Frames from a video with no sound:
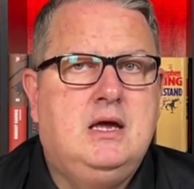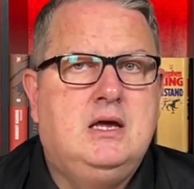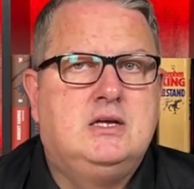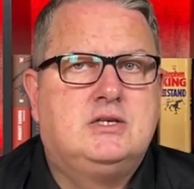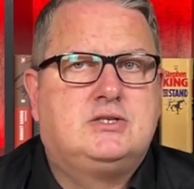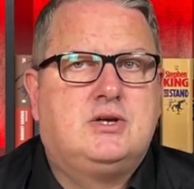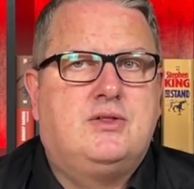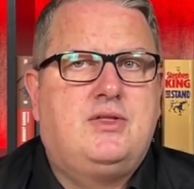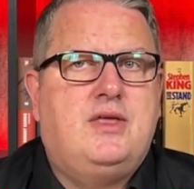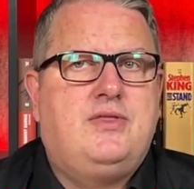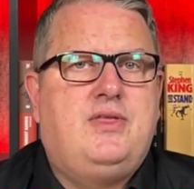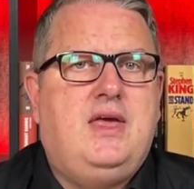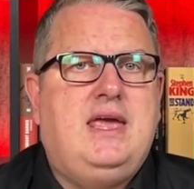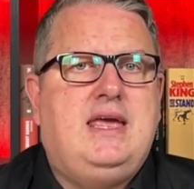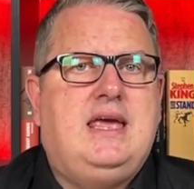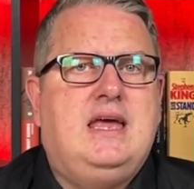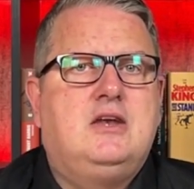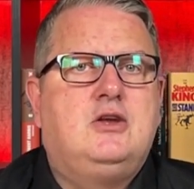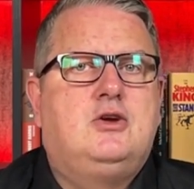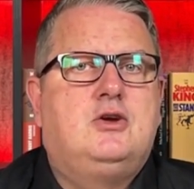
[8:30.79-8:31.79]
so that they
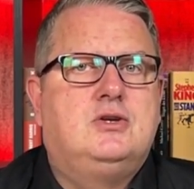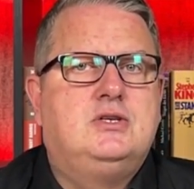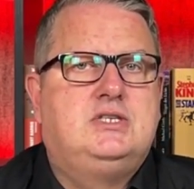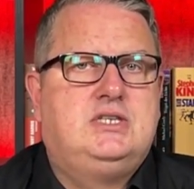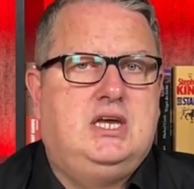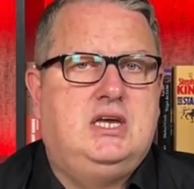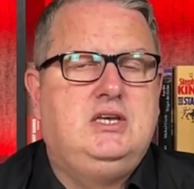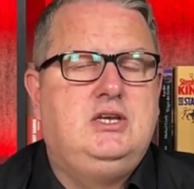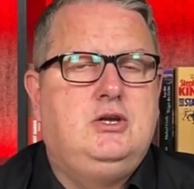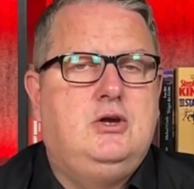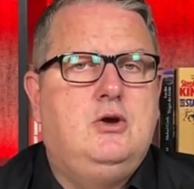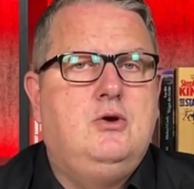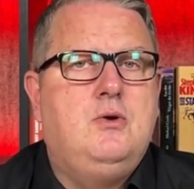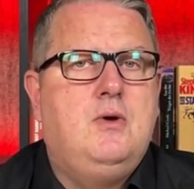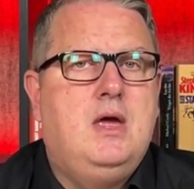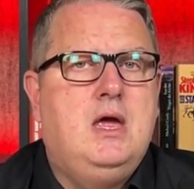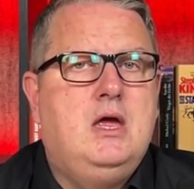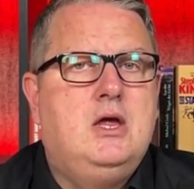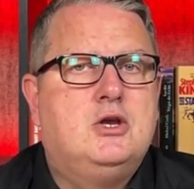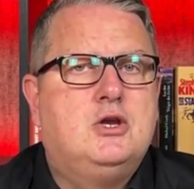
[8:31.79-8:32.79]
can continue
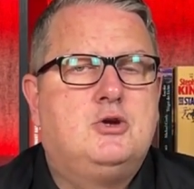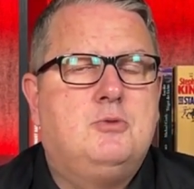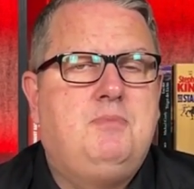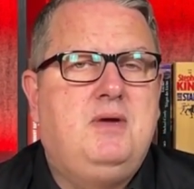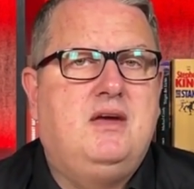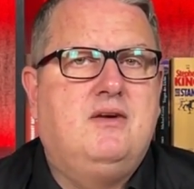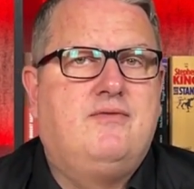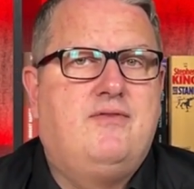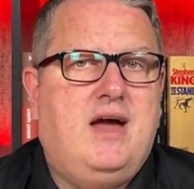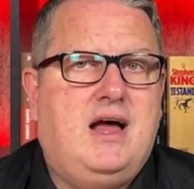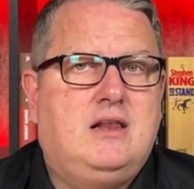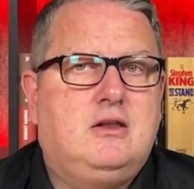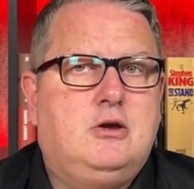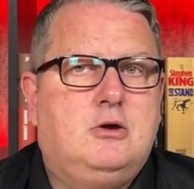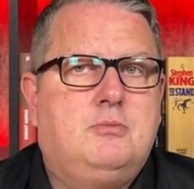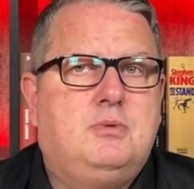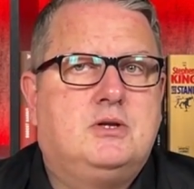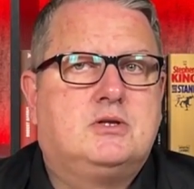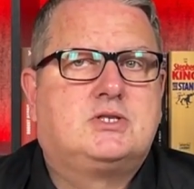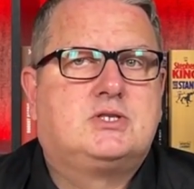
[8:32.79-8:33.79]
to be a
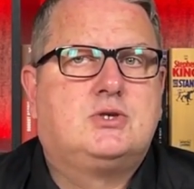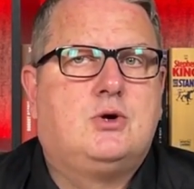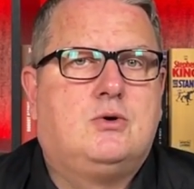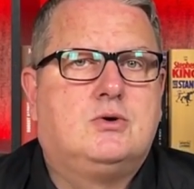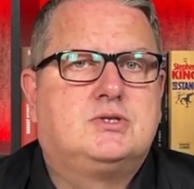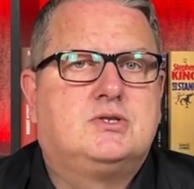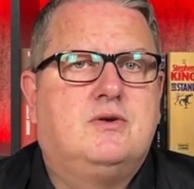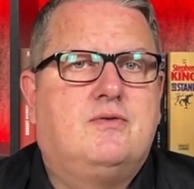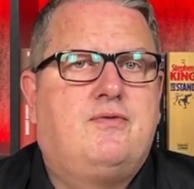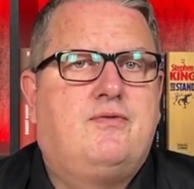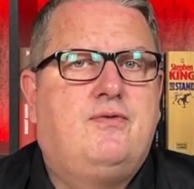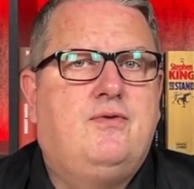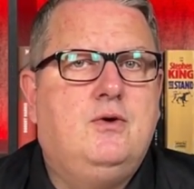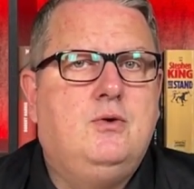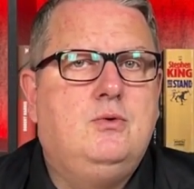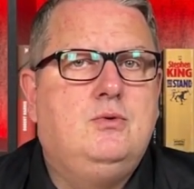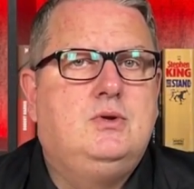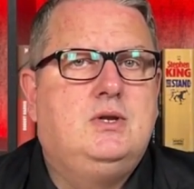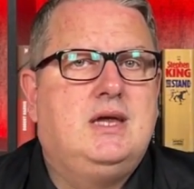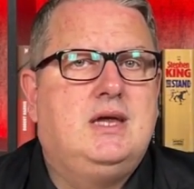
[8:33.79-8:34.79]
valuable source of food